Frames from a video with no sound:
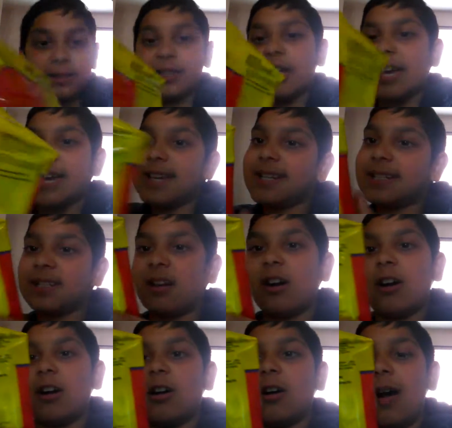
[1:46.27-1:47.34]
These
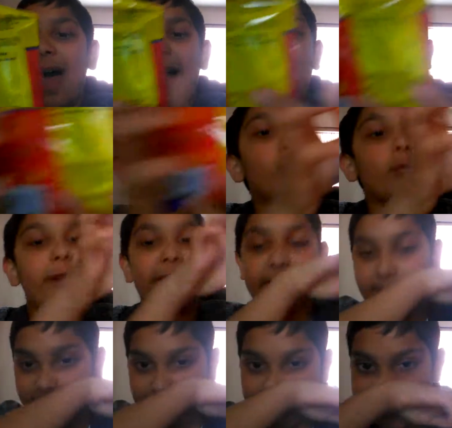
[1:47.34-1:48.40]
are apple
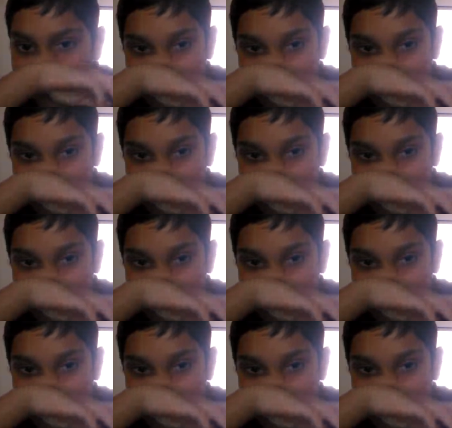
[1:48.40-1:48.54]
rings.